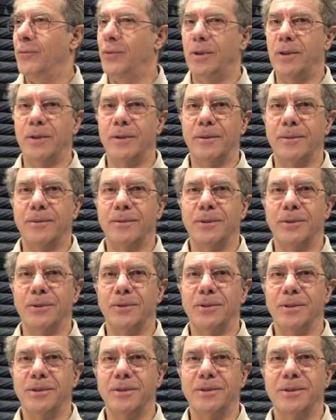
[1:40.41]
When the,
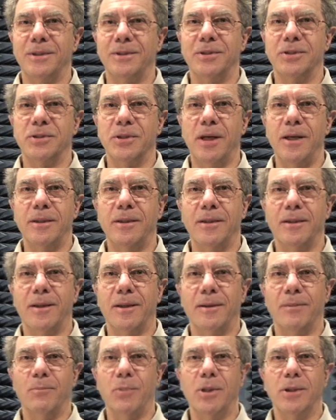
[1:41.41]
the, the, they designed
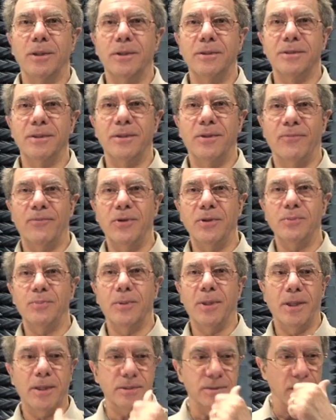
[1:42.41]
the mirrors in the
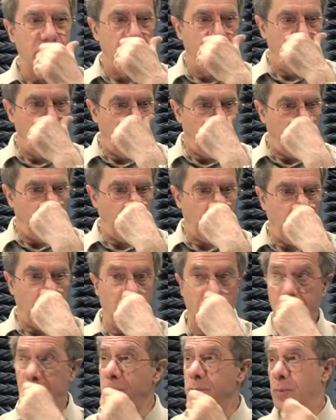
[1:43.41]
first place,
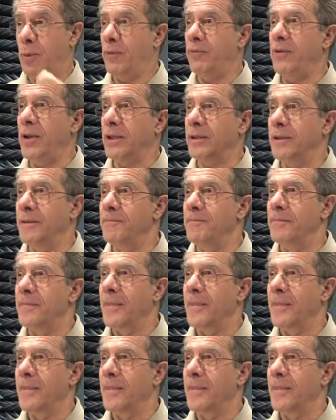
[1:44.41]
uh, it was perfect.